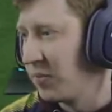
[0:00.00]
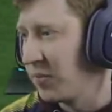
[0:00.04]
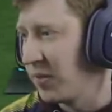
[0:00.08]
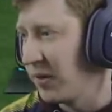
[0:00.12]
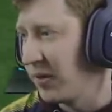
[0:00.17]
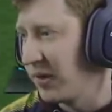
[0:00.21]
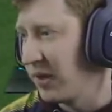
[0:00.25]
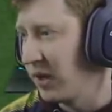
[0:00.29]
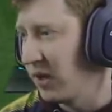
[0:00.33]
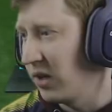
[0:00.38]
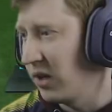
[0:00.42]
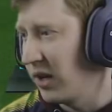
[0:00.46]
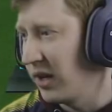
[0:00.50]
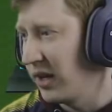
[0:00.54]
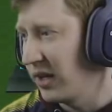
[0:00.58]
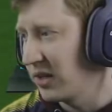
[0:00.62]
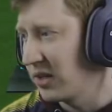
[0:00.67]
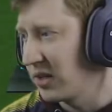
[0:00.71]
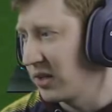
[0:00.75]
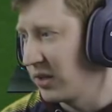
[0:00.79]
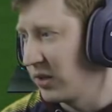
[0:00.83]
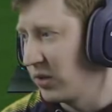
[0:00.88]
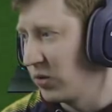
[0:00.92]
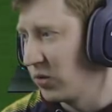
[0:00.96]
But they are
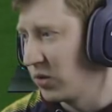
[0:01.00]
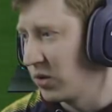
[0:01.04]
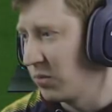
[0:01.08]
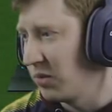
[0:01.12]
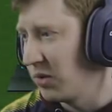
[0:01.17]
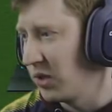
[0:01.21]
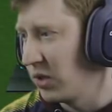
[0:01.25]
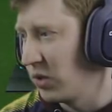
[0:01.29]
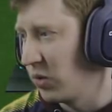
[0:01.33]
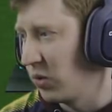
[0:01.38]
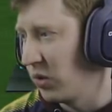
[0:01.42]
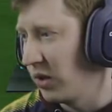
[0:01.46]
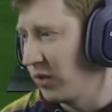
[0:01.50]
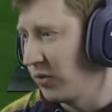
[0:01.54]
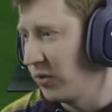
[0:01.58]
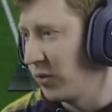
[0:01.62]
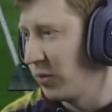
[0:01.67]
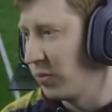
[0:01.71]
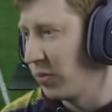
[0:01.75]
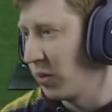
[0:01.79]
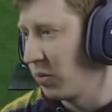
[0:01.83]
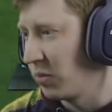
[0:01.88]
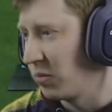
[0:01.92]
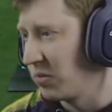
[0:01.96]
actually causing me quite a
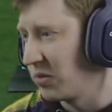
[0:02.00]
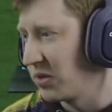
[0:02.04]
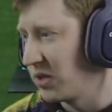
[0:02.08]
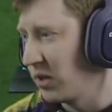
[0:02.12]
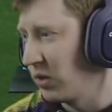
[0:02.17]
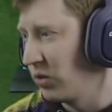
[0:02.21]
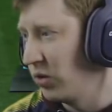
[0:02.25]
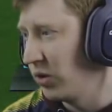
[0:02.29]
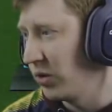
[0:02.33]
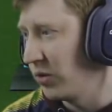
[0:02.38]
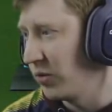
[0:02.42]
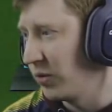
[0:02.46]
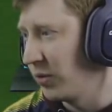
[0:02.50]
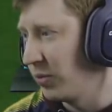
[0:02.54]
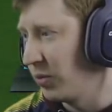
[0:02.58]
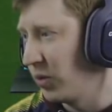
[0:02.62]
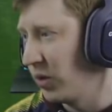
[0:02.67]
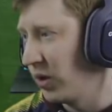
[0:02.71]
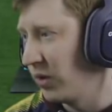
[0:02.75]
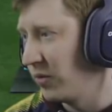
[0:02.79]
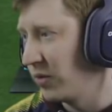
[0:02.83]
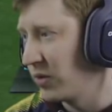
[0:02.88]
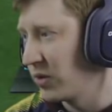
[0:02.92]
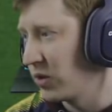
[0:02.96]
few problems here. I'll look for the
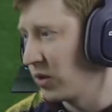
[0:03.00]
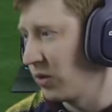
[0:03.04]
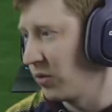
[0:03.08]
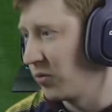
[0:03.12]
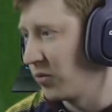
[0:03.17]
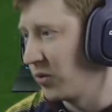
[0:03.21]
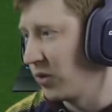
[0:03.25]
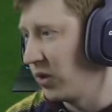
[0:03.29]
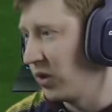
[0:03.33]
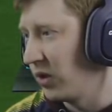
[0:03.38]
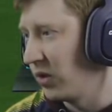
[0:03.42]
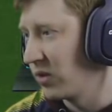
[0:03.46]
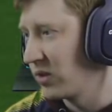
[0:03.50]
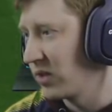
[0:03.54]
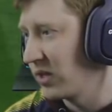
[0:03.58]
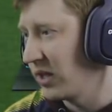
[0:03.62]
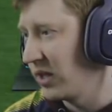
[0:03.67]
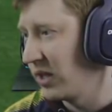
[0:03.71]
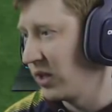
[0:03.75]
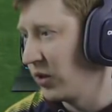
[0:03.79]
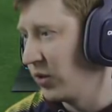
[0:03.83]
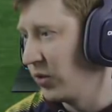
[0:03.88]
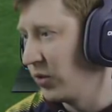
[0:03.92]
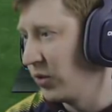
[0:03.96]
ball over top for Lyle
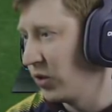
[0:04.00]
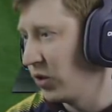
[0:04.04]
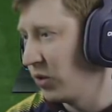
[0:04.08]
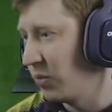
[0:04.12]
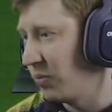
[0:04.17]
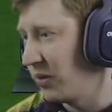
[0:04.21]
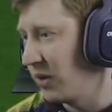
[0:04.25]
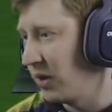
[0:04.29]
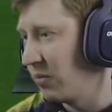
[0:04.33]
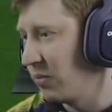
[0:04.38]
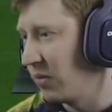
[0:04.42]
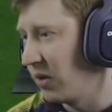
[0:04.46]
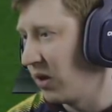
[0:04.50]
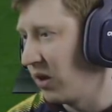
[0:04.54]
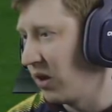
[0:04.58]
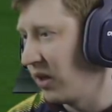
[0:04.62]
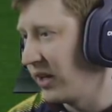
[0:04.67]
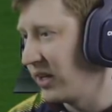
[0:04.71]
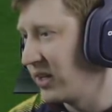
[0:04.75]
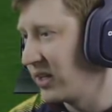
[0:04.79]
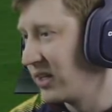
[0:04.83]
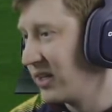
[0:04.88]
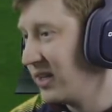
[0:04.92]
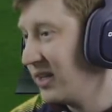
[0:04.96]
Taylor, who could be in
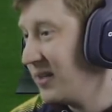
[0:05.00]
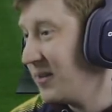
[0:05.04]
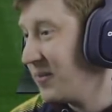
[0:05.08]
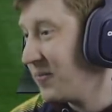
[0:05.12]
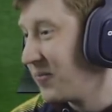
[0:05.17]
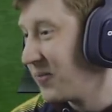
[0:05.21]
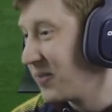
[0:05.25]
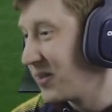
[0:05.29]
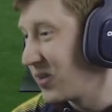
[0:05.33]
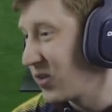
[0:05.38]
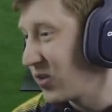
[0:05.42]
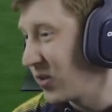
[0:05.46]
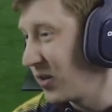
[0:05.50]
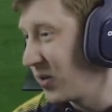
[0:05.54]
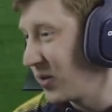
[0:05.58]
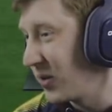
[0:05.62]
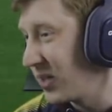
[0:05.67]
behind. Trying